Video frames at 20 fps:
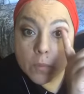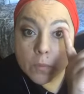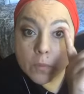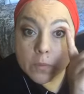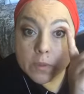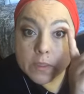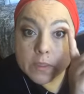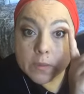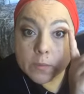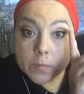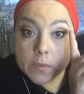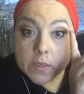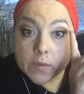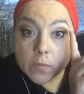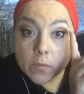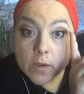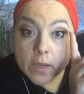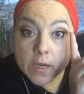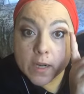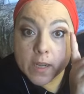little bit of
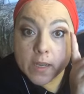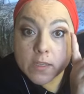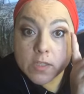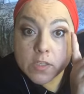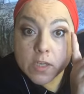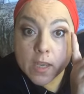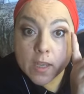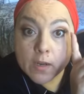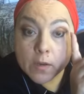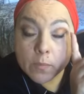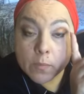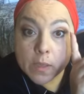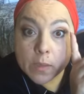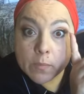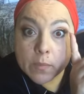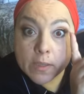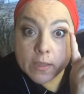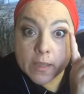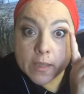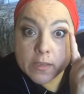white eyeshadow made
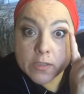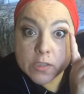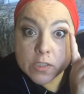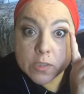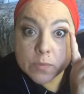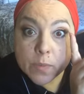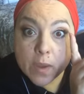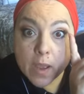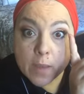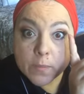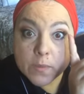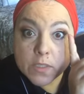my lashes pop?